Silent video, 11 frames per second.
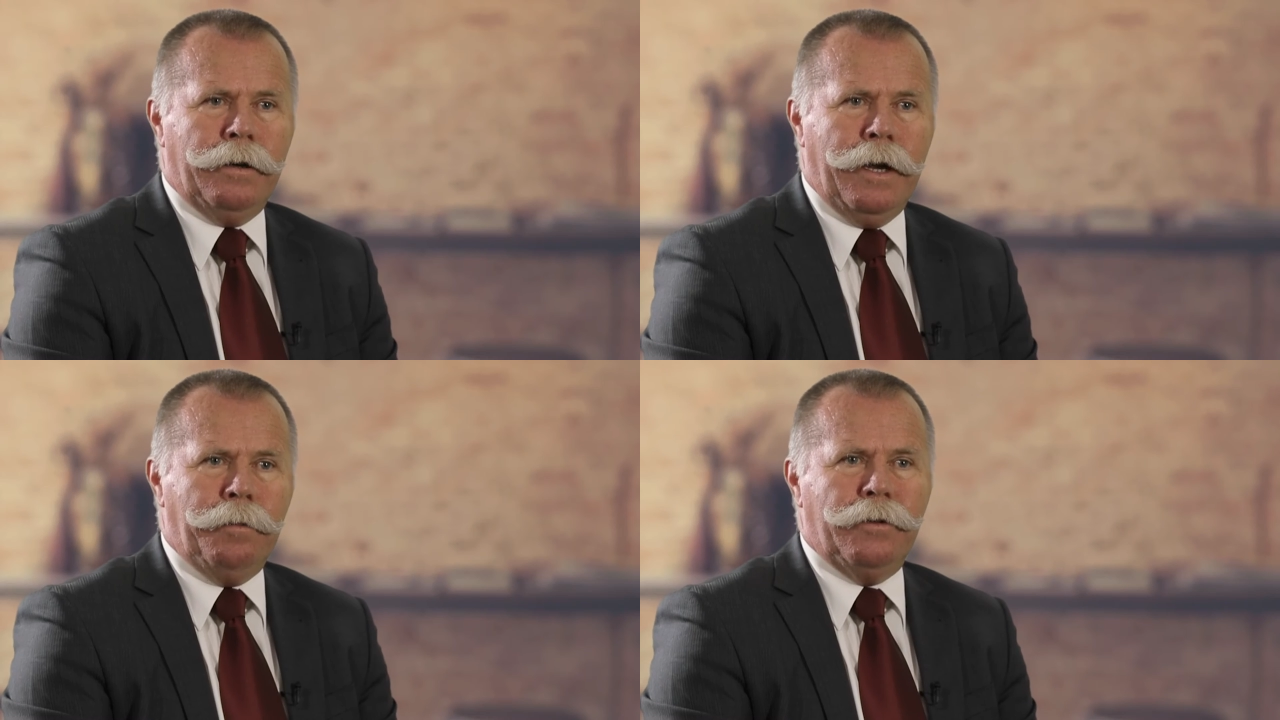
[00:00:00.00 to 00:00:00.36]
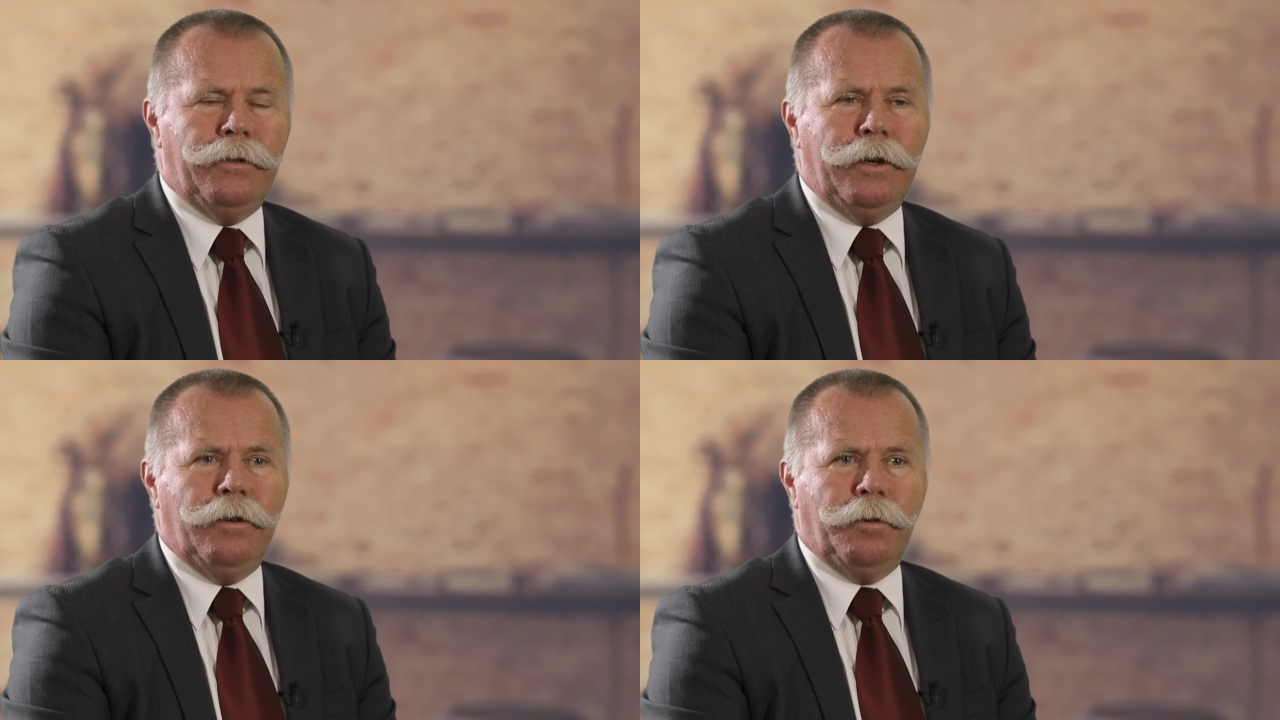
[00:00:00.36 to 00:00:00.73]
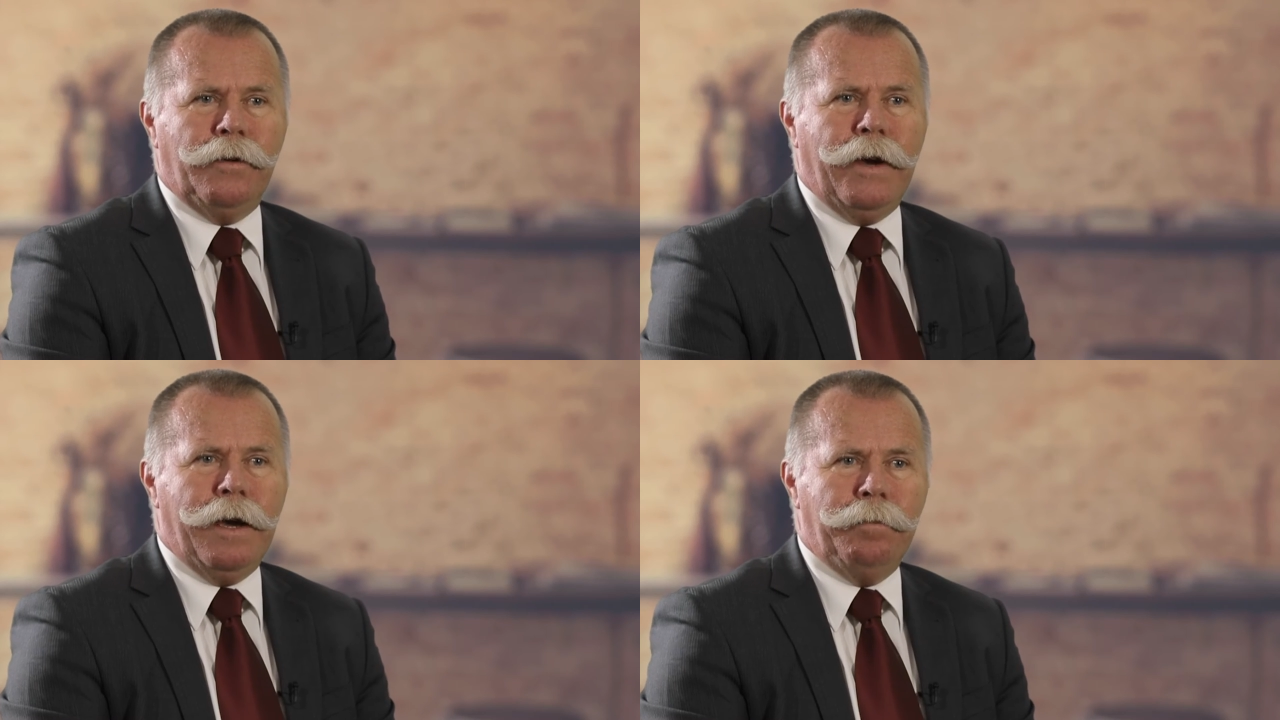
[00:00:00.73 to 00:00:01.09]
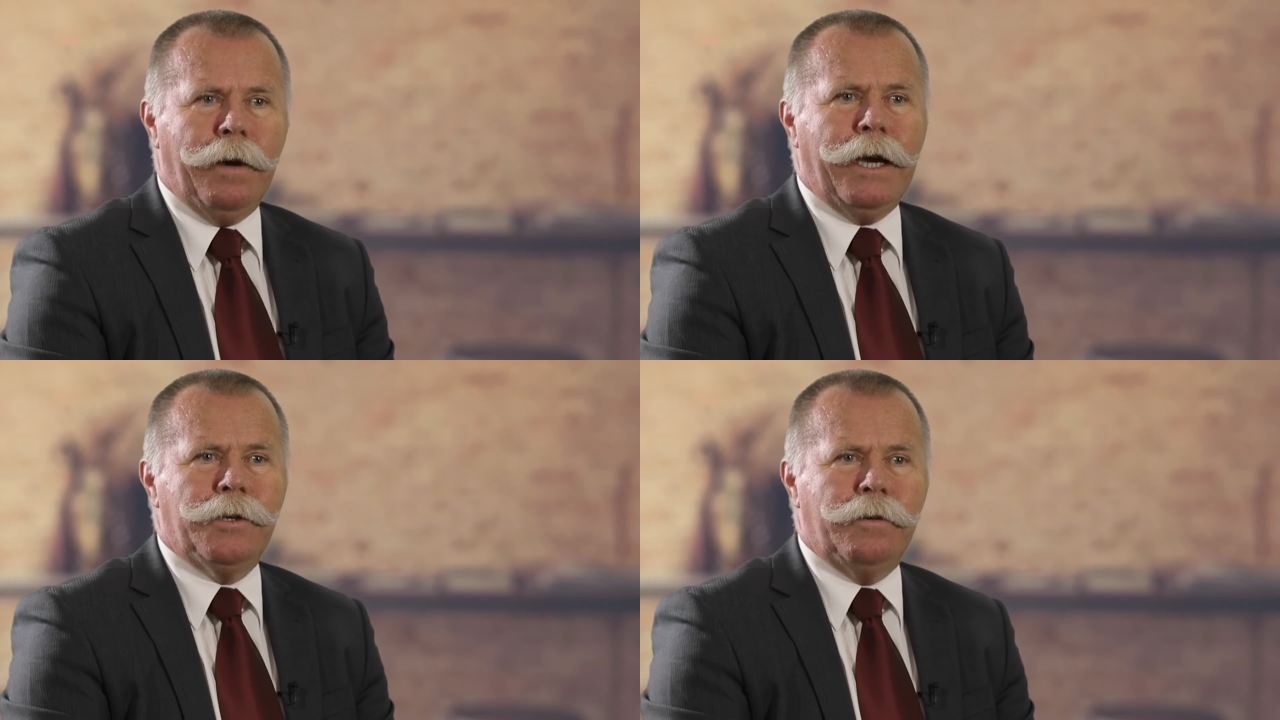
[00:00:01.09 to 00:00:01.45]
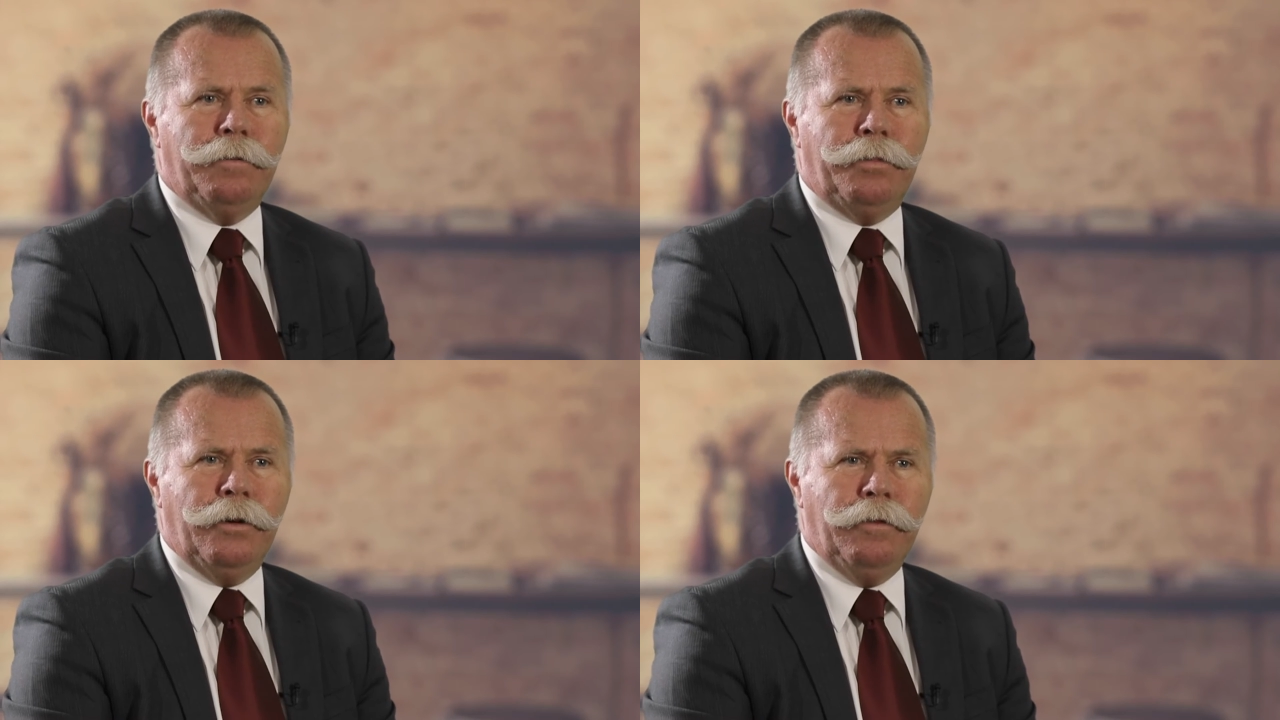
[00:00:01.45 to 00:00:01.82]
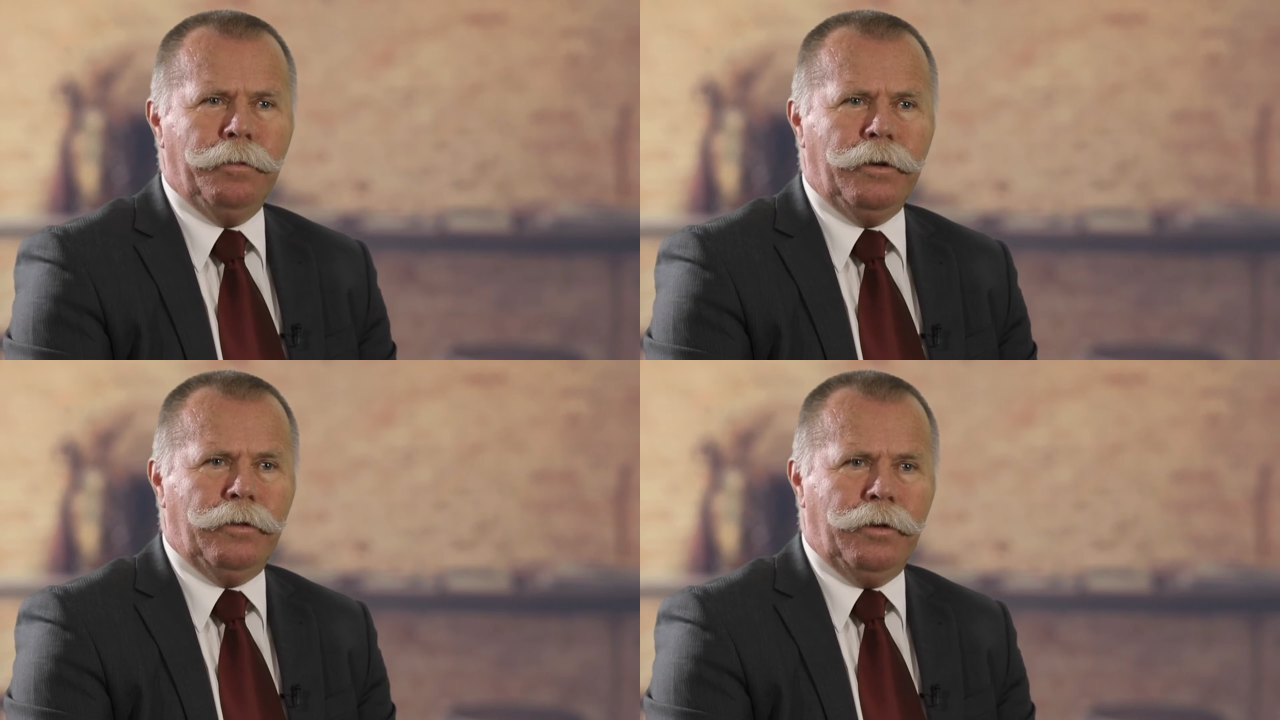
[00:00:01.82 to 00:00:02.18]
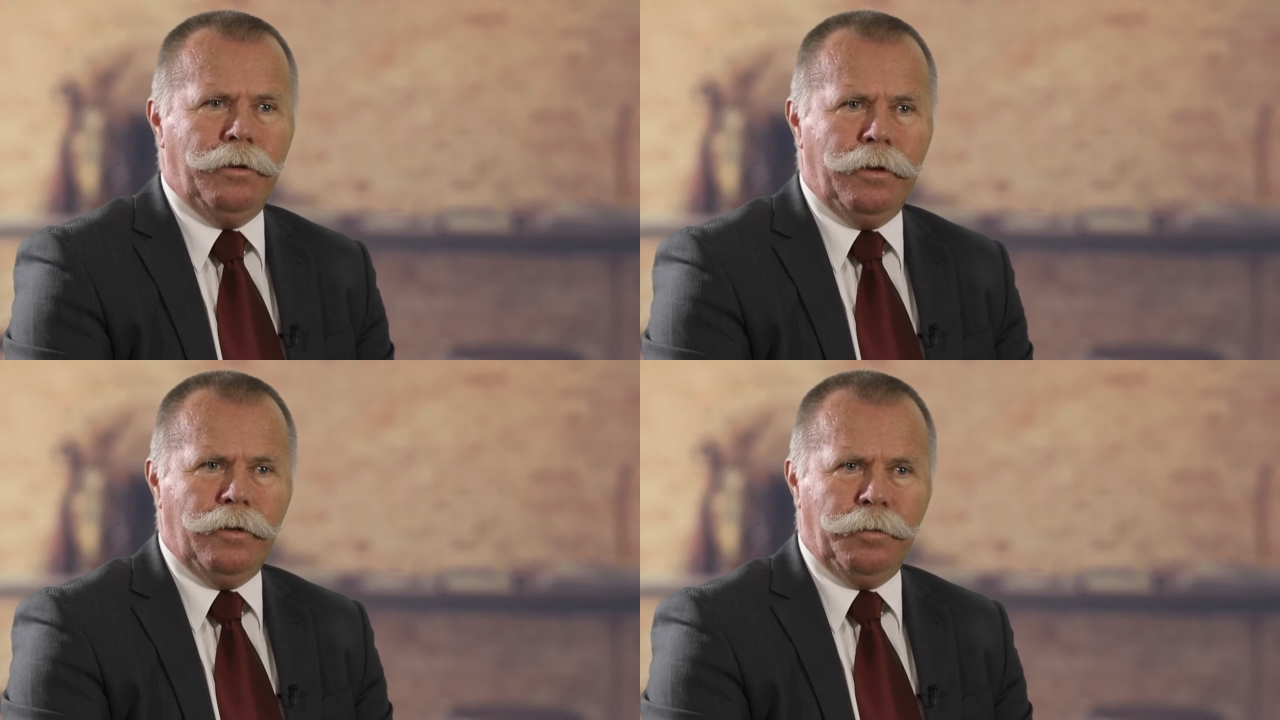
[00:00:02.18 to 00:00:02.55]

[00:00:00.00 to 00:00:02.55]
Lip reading: a number of years, we've had major improvements to the